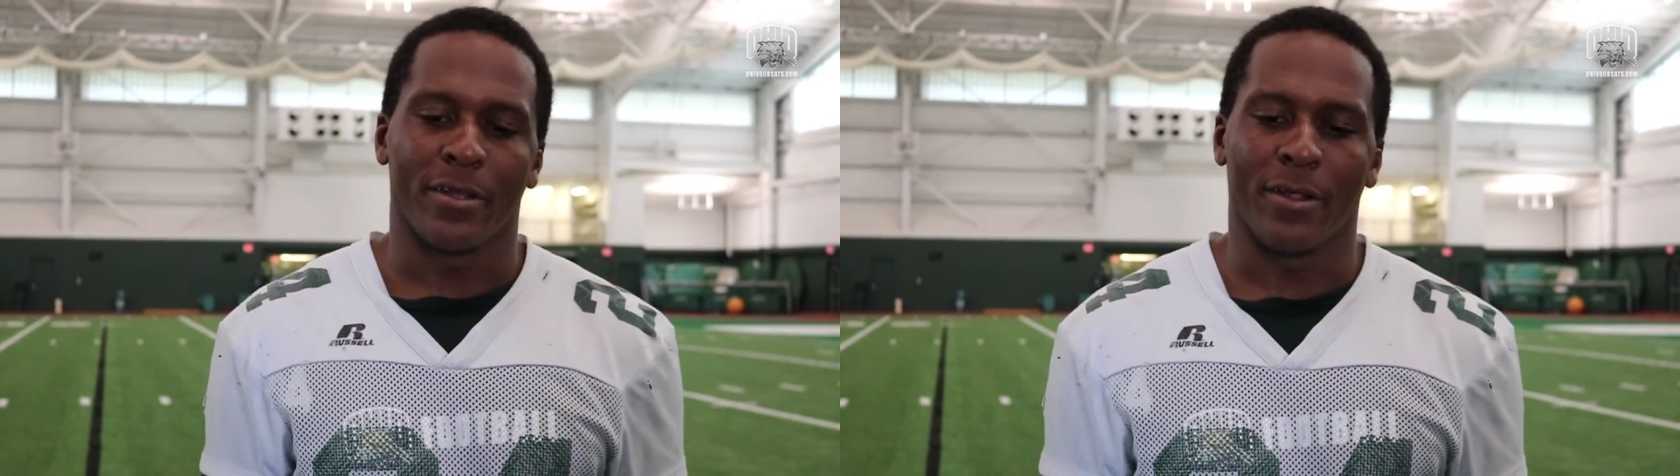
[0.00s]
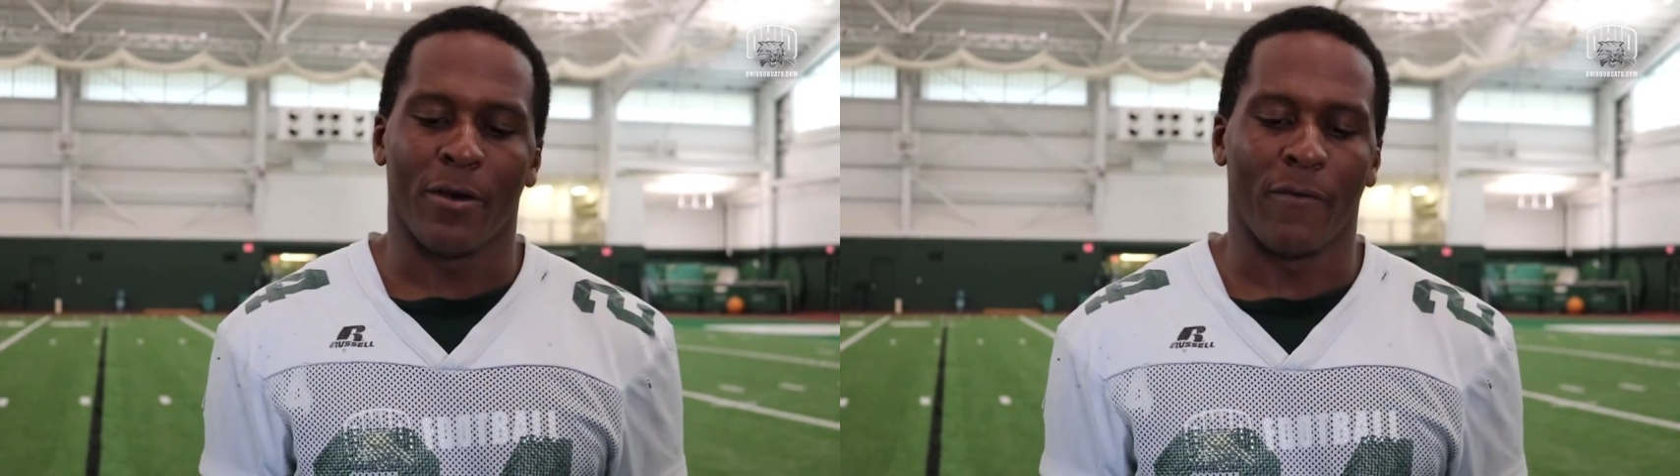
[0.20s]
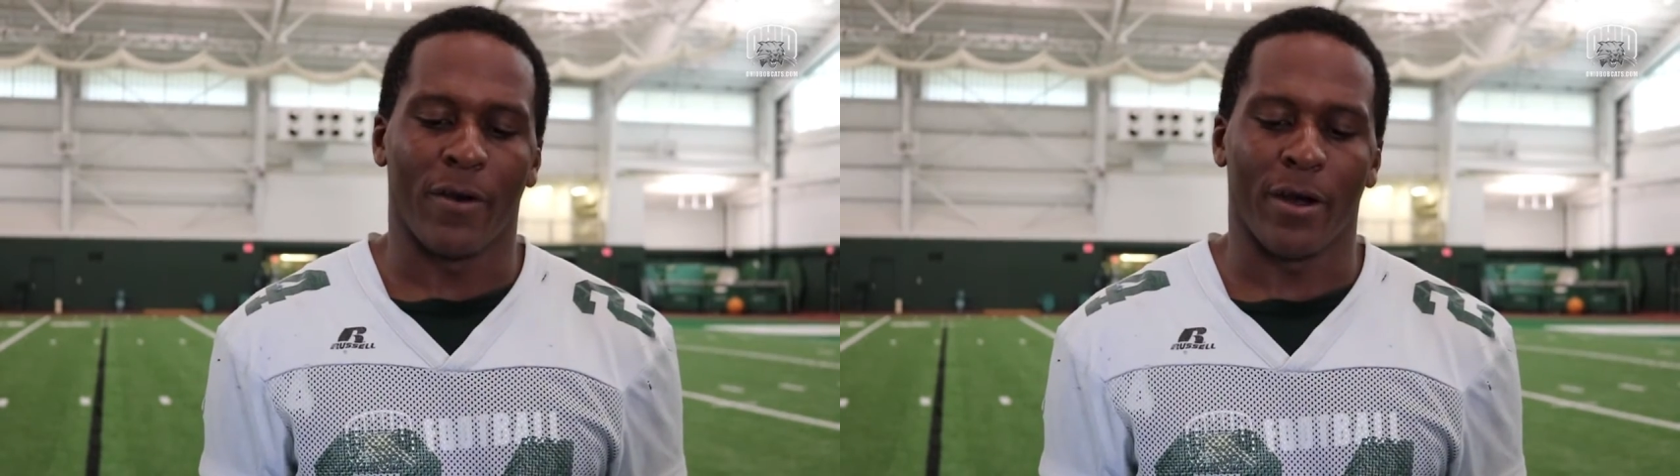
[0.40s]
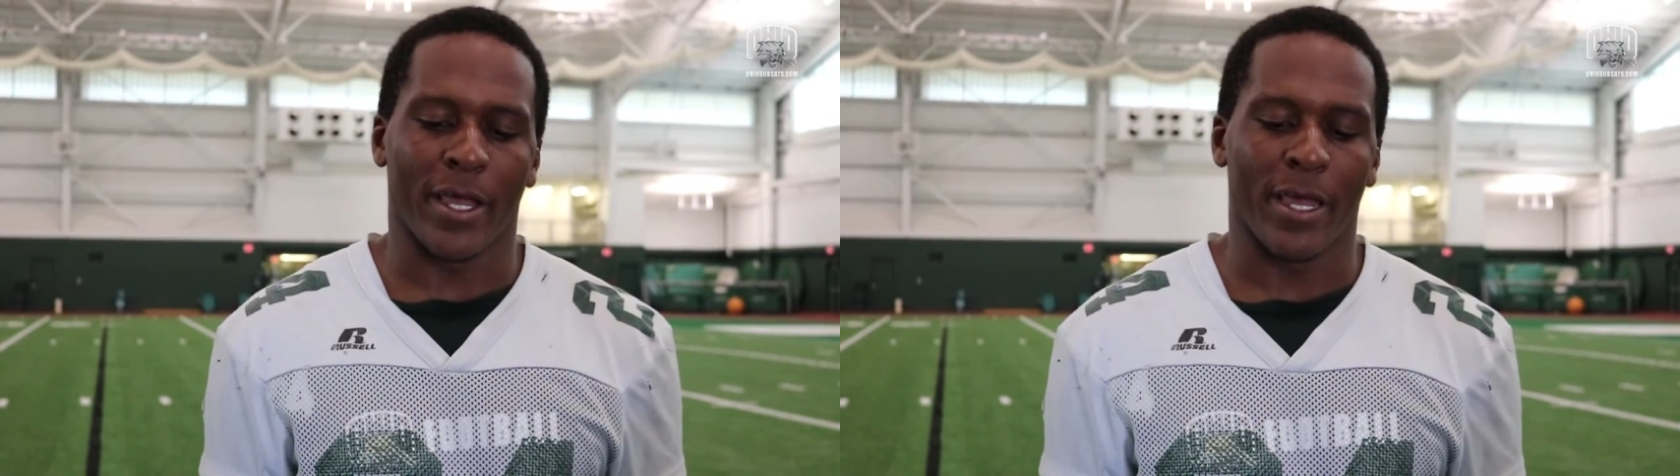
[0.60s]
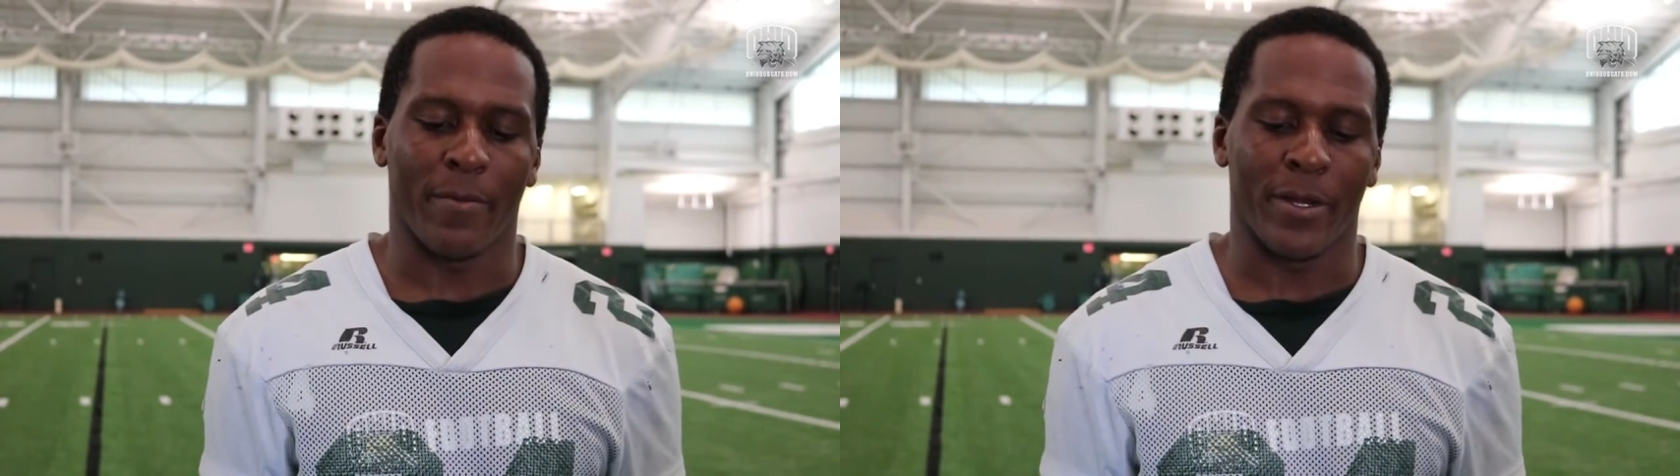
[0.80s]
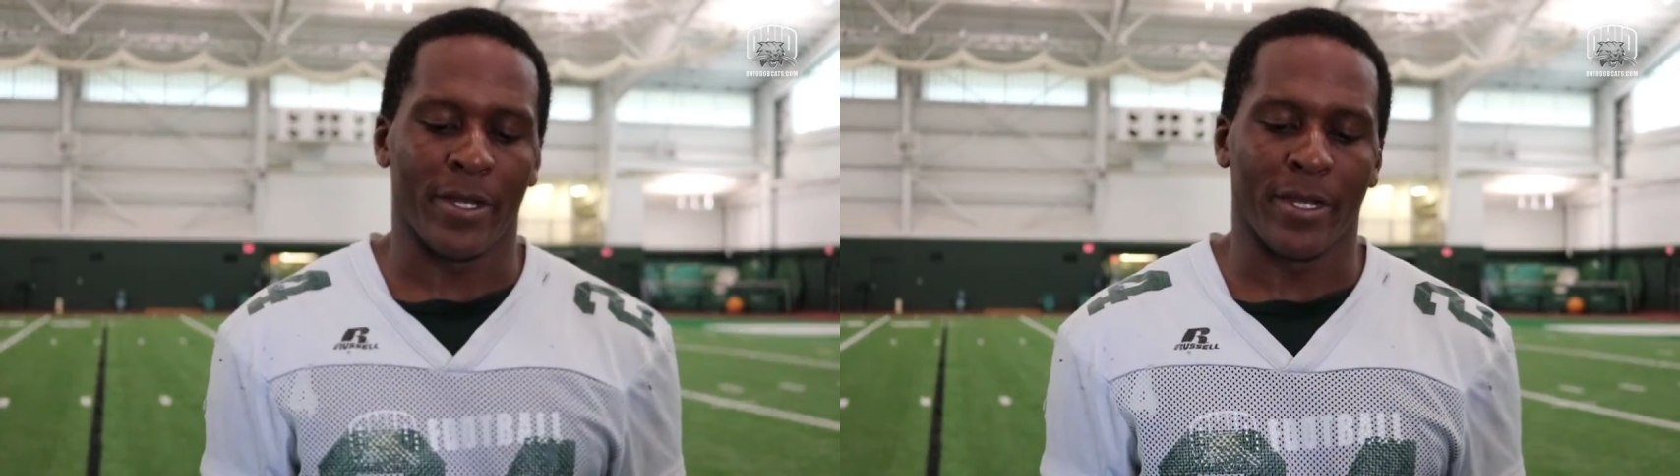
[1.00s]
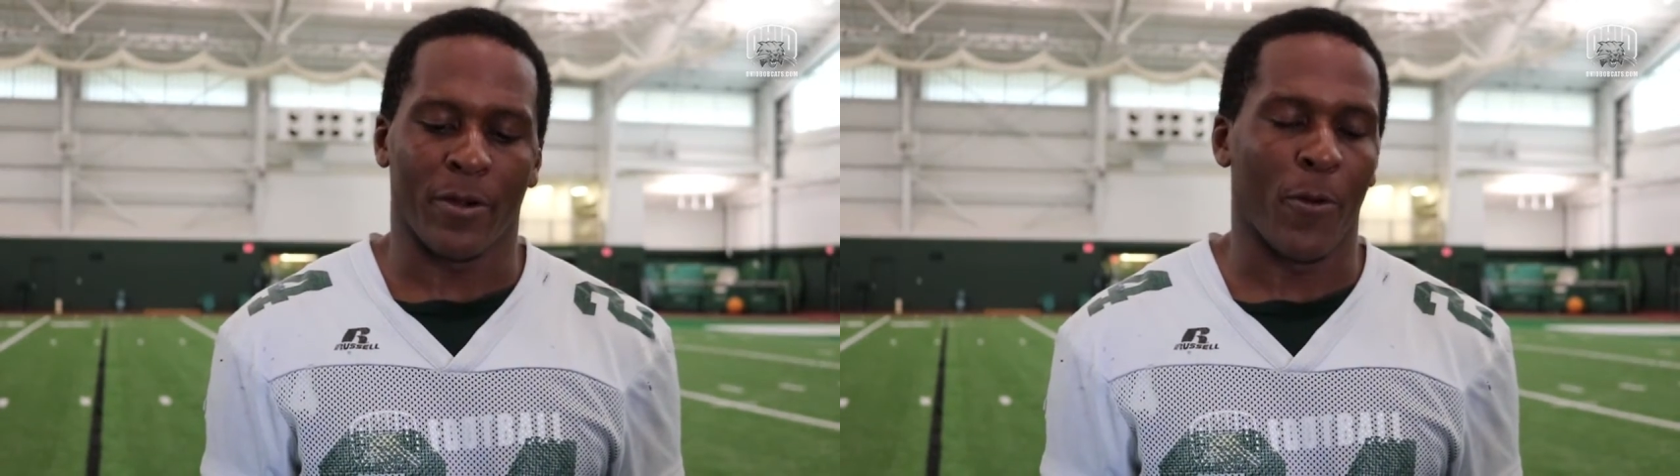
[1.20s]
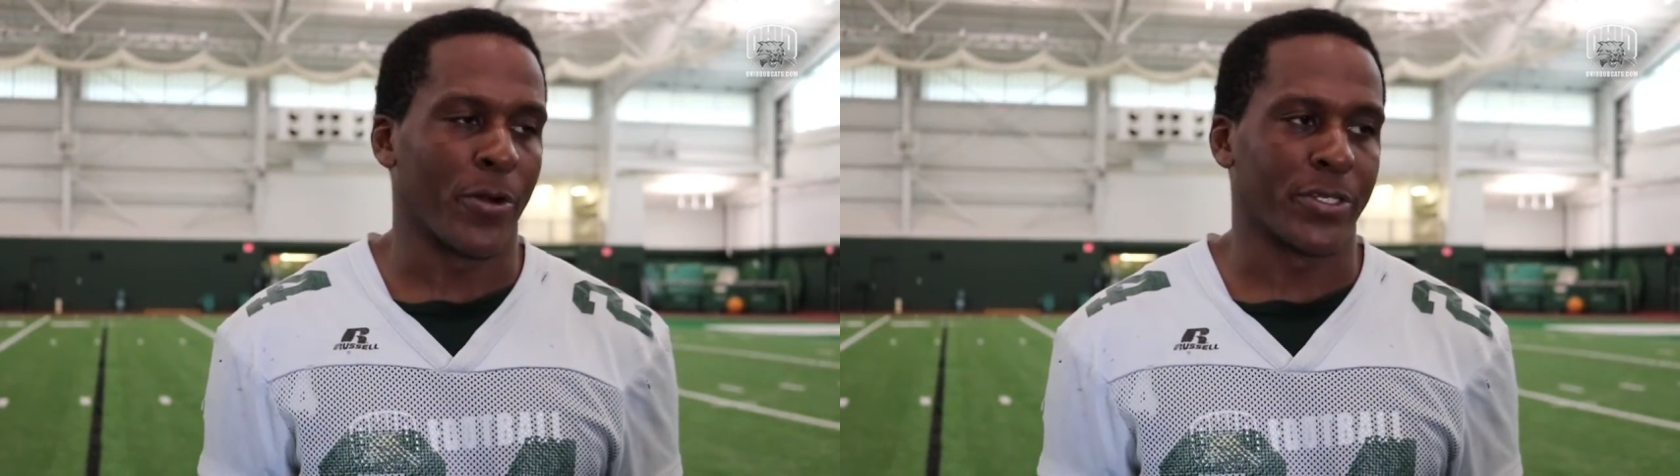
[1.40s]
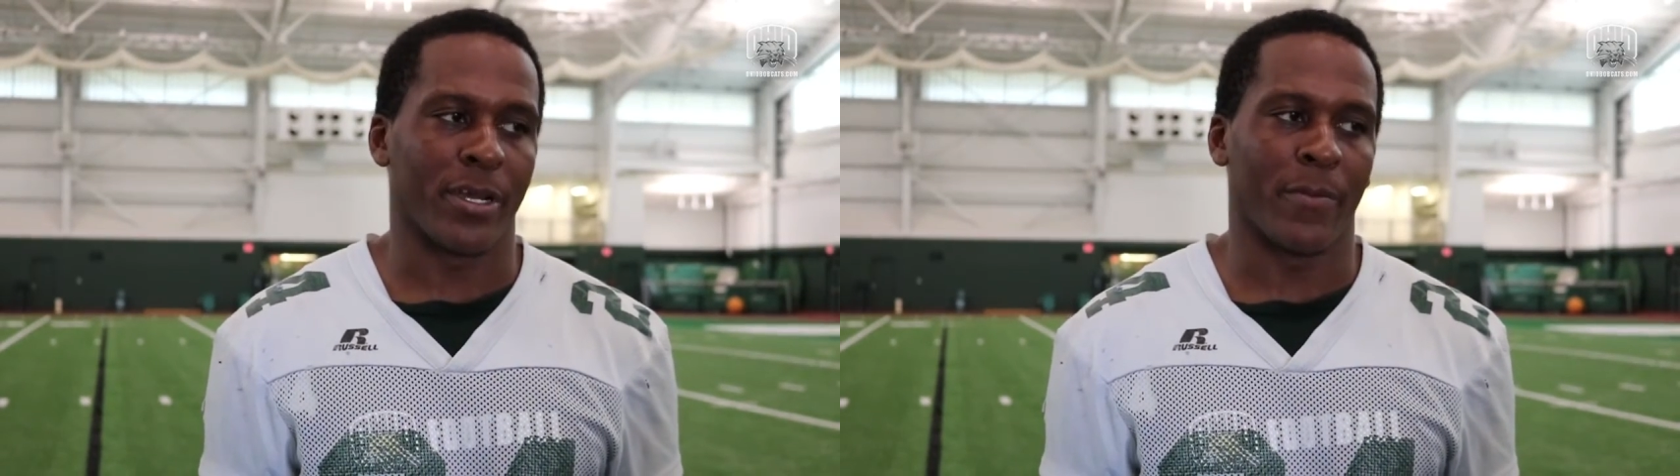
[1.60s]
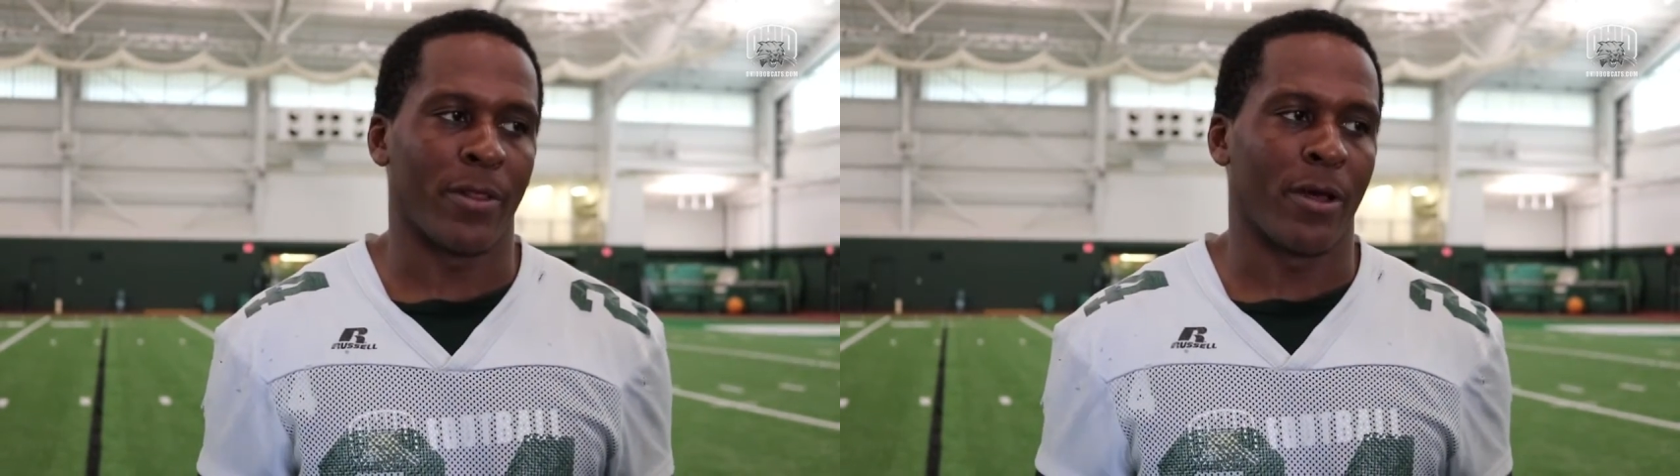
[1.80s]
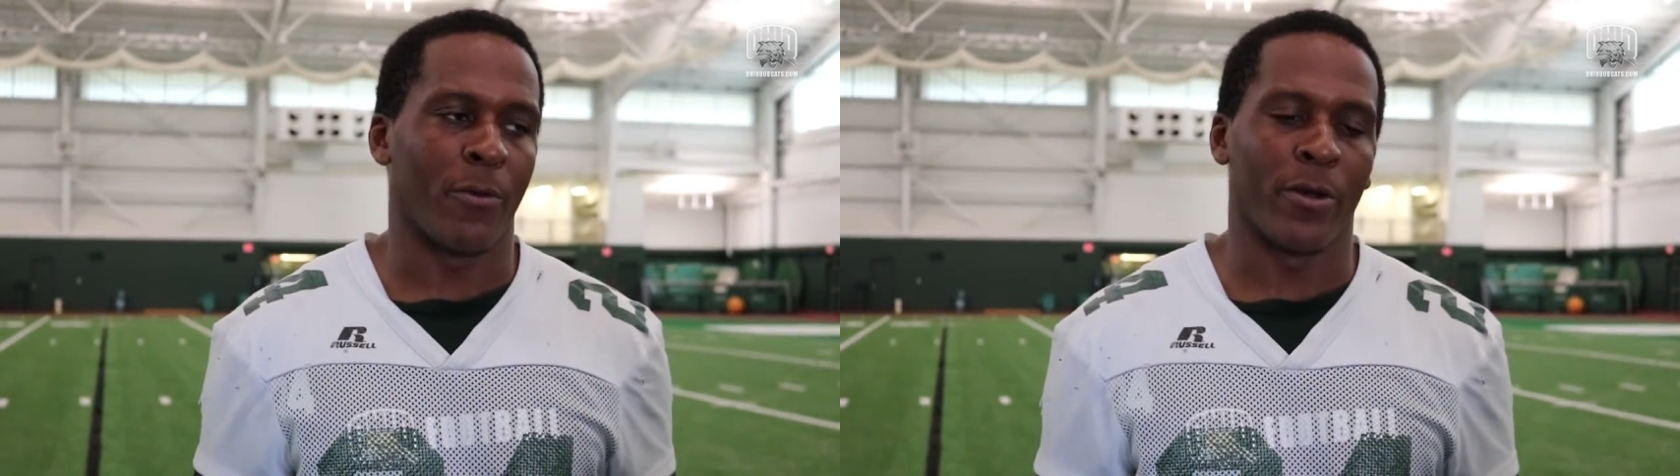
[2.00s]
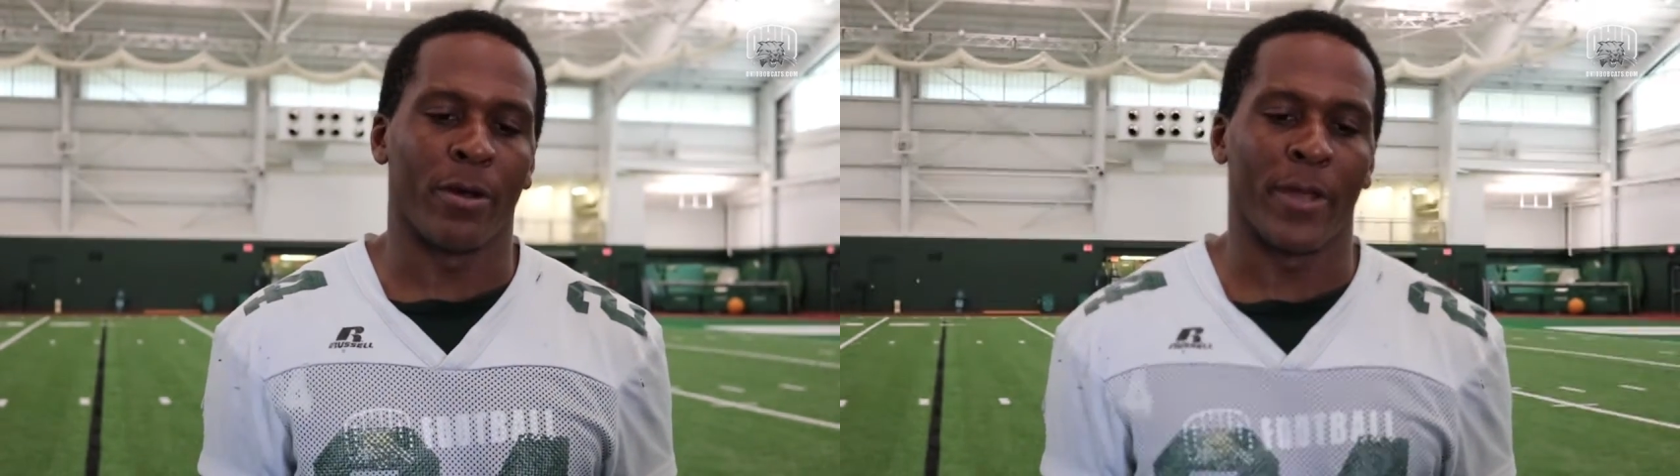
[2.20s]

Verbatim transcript: the whole fall camp, and then the corners are coming along well,